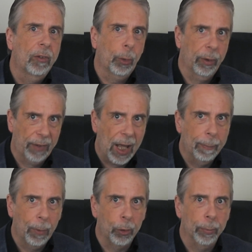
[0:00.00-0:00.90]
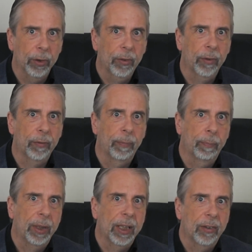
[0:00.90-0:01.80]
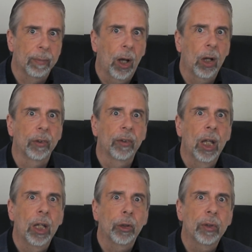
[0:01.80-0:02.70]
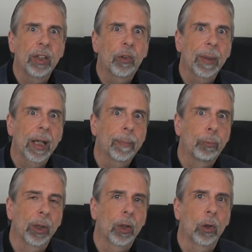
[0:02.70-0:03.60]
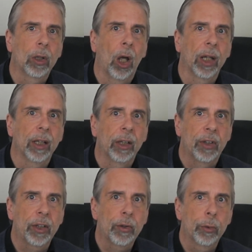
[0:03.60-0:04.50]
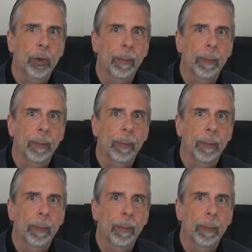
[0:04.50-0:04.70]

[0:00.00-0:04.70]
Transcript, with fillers: So at that moment of peak demand, you need to be able to bring online additional